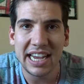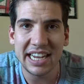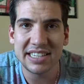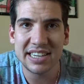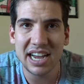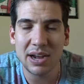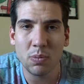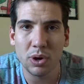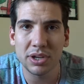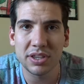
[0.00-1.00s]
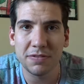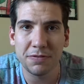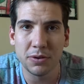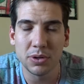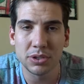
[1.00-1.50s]
It's not worth the
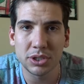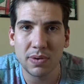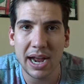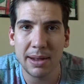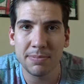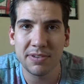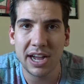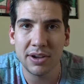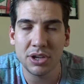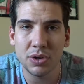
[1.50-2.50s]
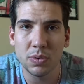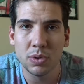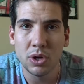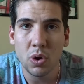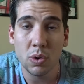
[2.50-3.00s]
full scrap
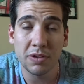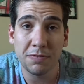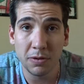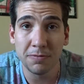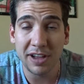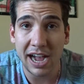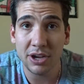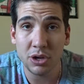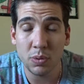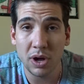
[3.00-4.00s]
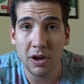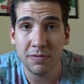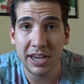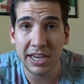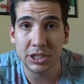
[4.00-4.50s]
value or the full value
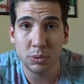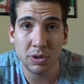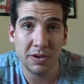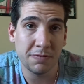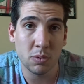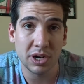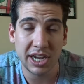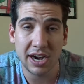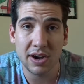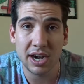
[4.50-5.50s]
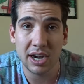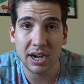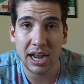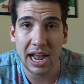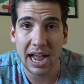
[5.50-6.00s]
of a 24 karat
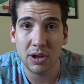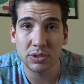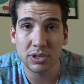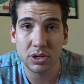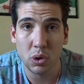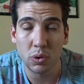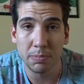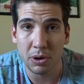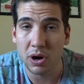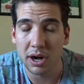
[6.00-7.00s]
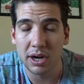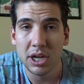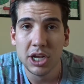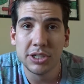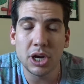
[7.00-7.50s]
ounce gold bar.
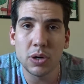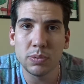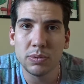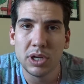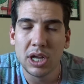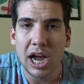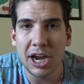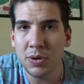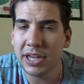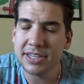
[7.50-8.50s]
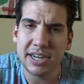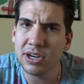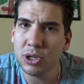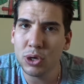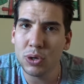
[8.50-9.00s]
So I know that
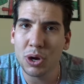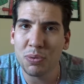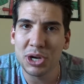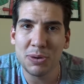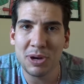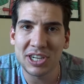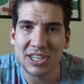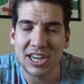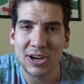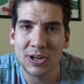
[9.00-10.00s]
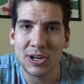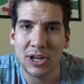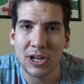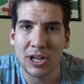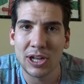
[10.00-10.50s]
sounded a little long-winded, might have sounded
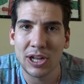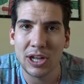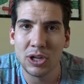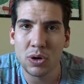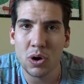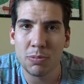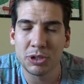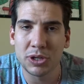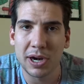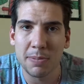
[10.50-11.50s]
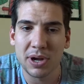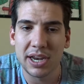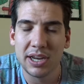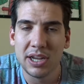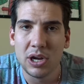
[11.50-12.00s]
a little arbitrary,
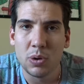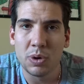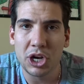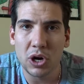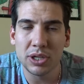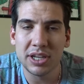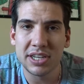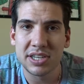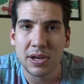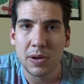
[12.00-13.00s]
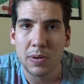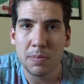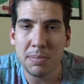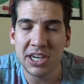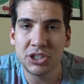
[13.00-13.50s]
but regardless,
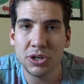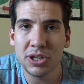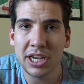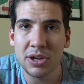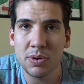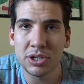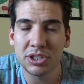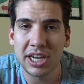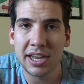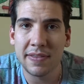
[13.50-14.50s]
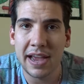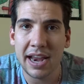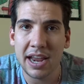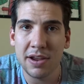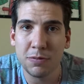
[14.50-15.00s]
make sure that you understand
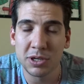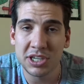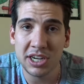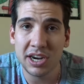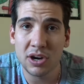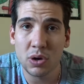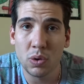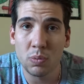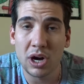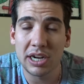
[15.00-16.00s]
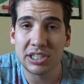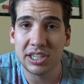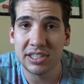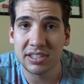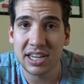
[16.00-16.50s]
that a 14 karat gold watch
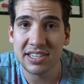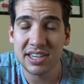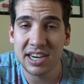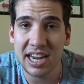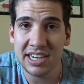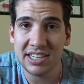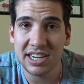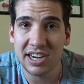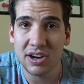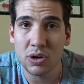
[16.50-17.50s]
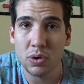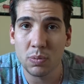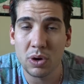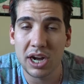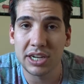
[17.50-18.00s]
is less than an 18 karat
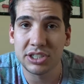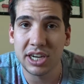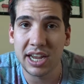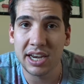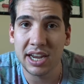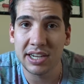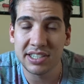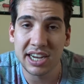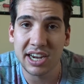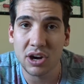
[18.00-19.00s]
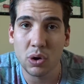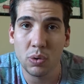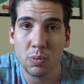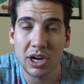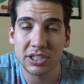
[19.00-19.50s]
gold watch, and a 10 karat
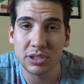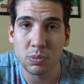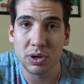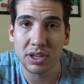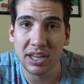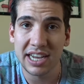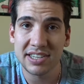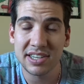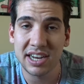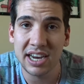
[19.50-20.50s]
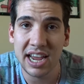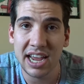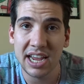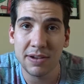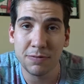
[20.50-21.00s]
gold watch is worth less than
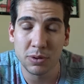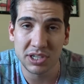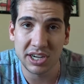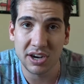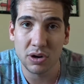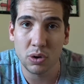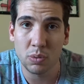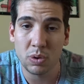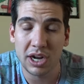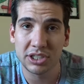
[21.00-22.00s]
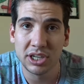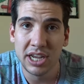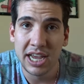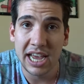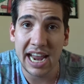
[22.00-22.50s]
a 14 karat gold watch,
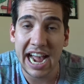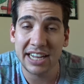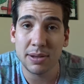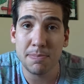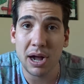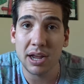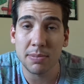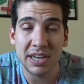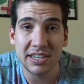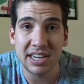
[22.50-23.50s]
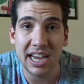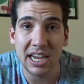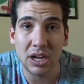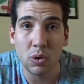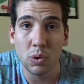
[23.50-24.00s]
and at the bottom is
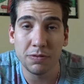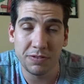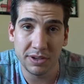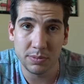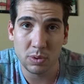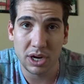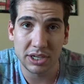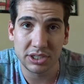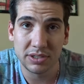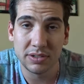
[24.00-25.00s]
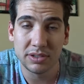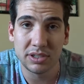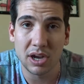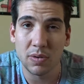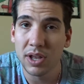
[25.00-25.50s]
a gold filled watch.
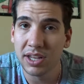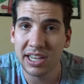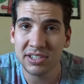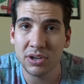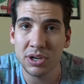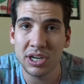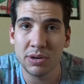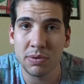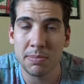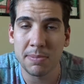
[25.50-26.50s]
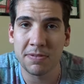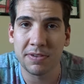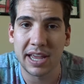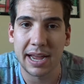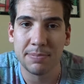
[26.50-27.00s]
So that's all you need to remember
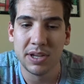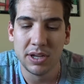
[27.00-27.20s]
for that.